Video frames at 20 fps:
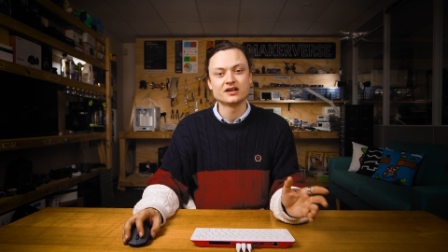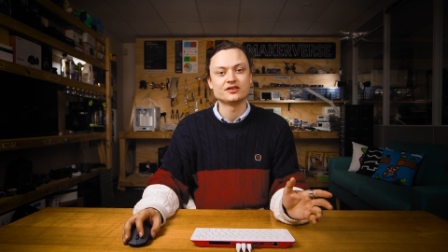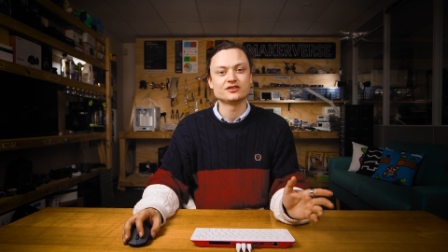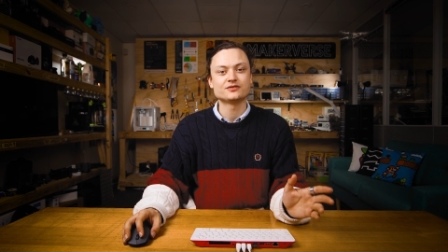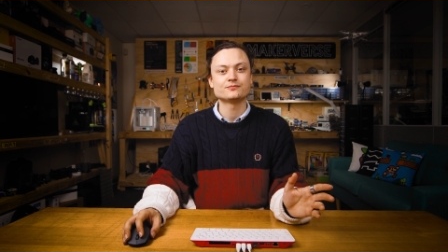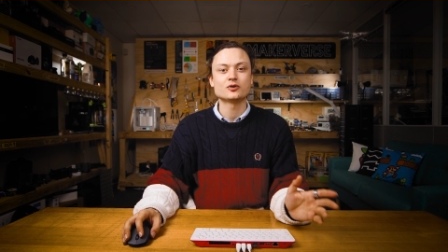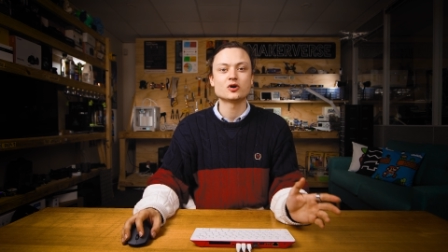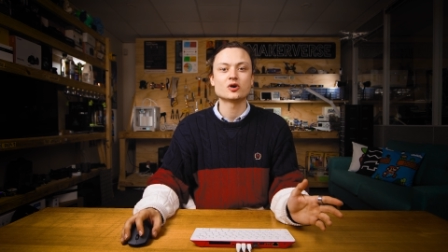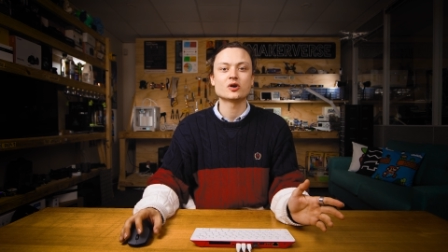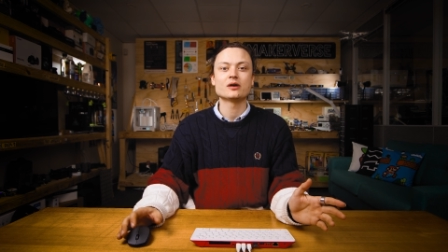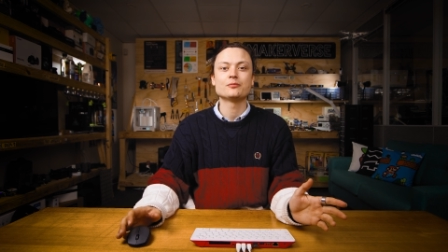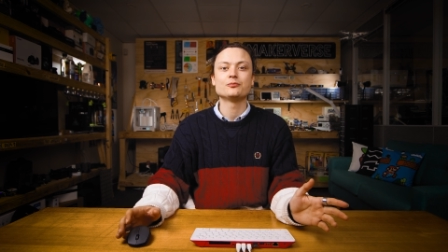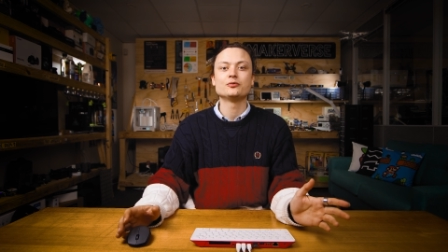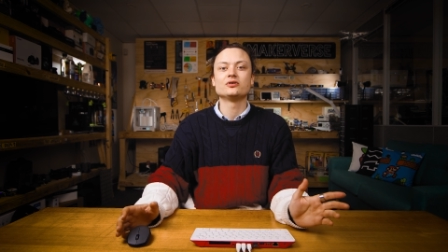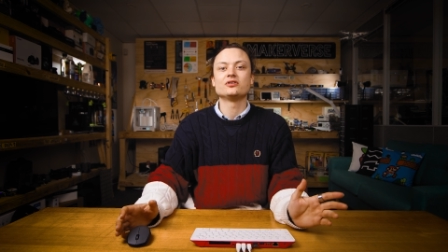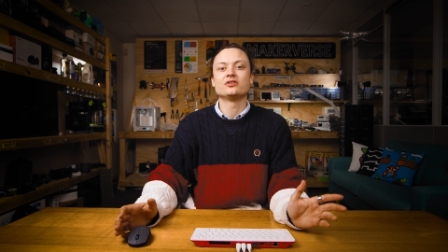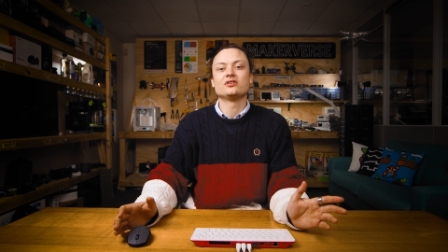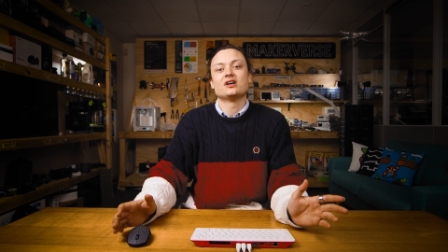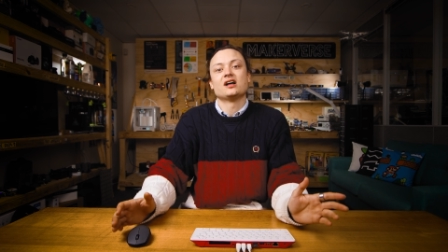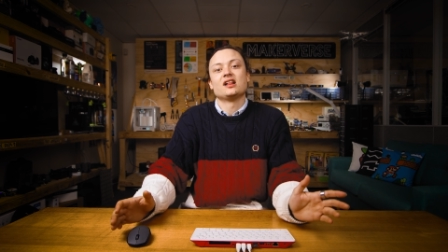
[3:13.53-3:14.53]
This program
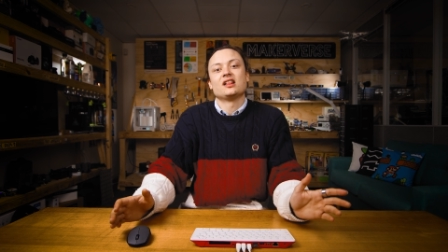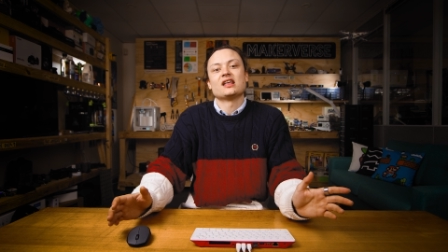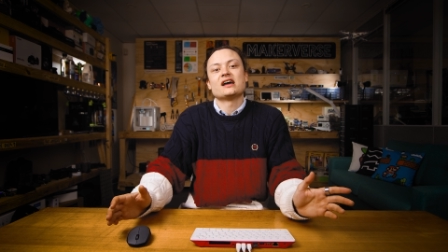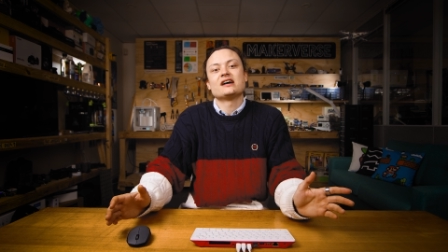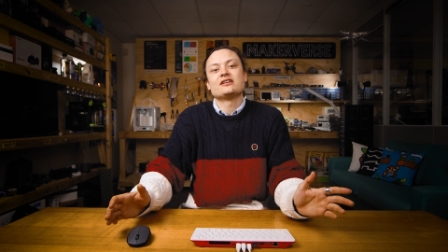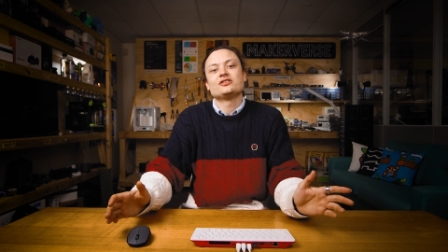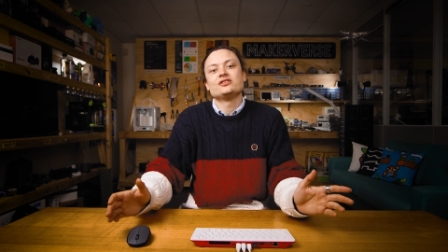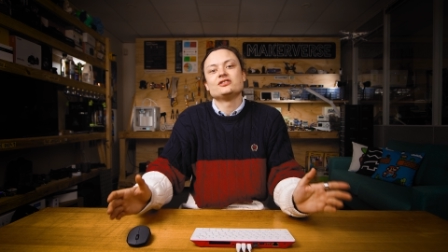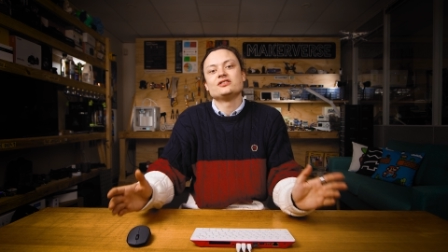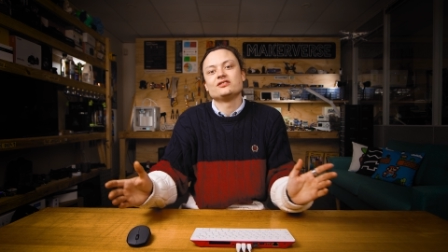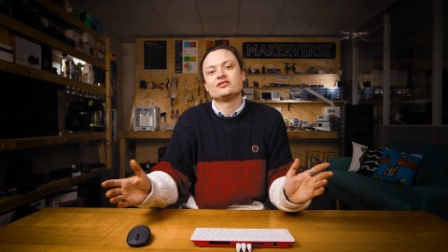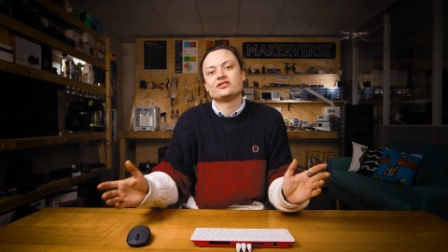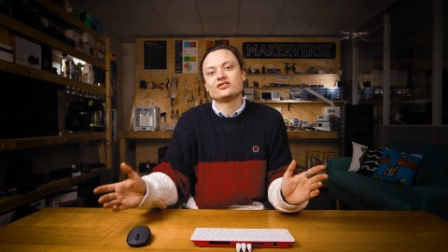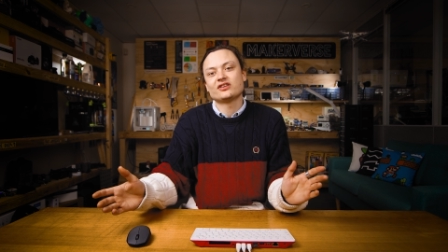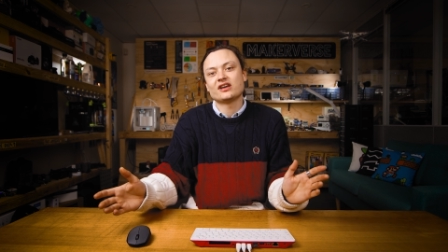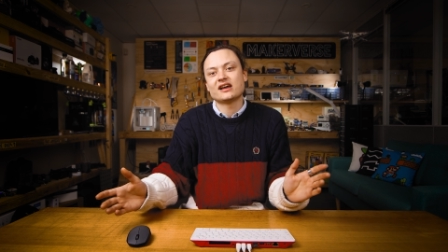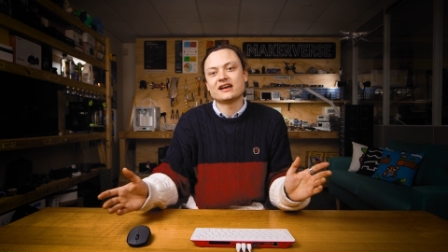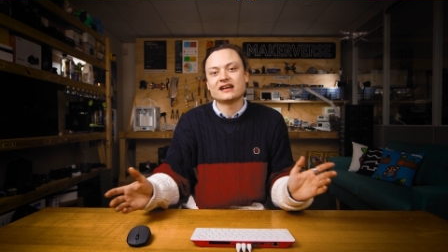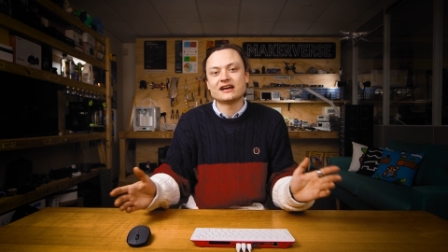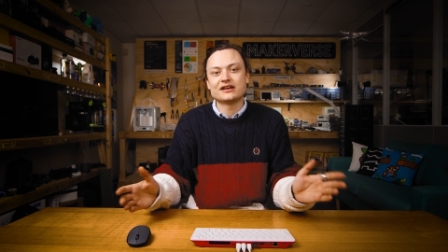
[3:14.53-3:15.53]
will allow you to
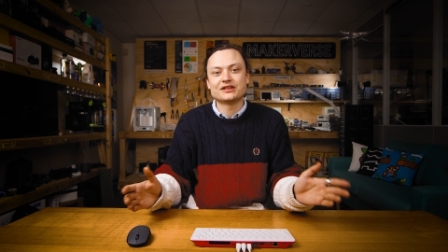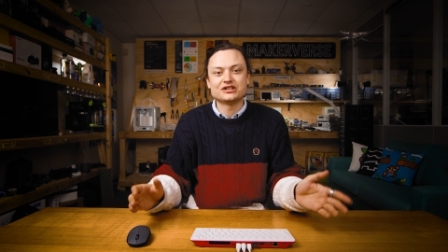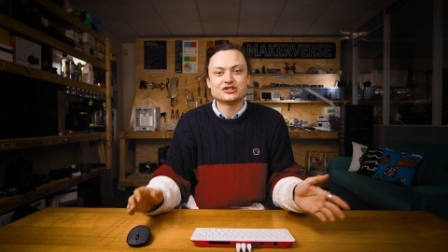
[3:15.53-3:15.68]
decide how